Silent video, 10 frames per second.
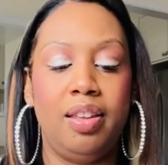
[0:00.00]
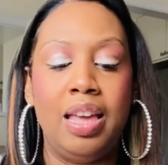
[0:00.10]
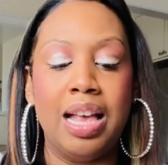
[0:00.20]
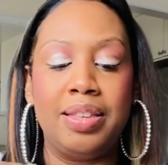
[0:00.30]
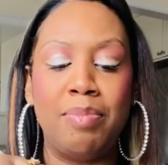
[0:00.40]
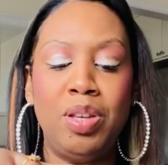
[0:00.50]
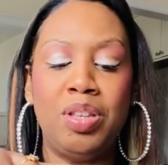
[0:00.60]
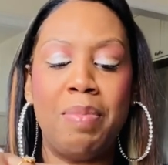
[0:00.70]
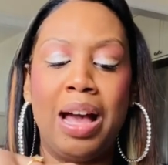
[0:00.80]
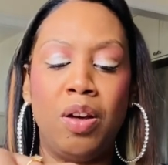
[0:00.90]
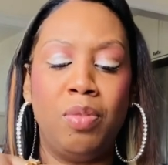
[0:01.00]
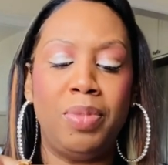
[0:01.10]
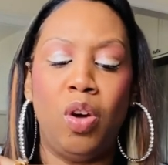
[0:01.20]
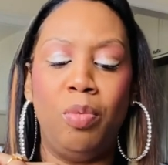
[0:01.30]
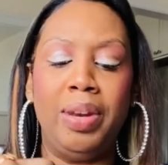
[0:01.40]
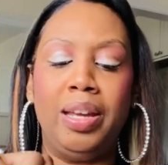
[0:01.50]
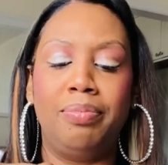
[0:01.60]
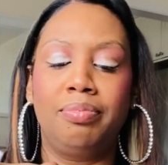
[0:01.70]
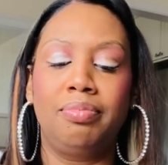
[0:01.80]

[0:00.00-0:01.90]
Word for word: Yes, I'm using my comb to open it.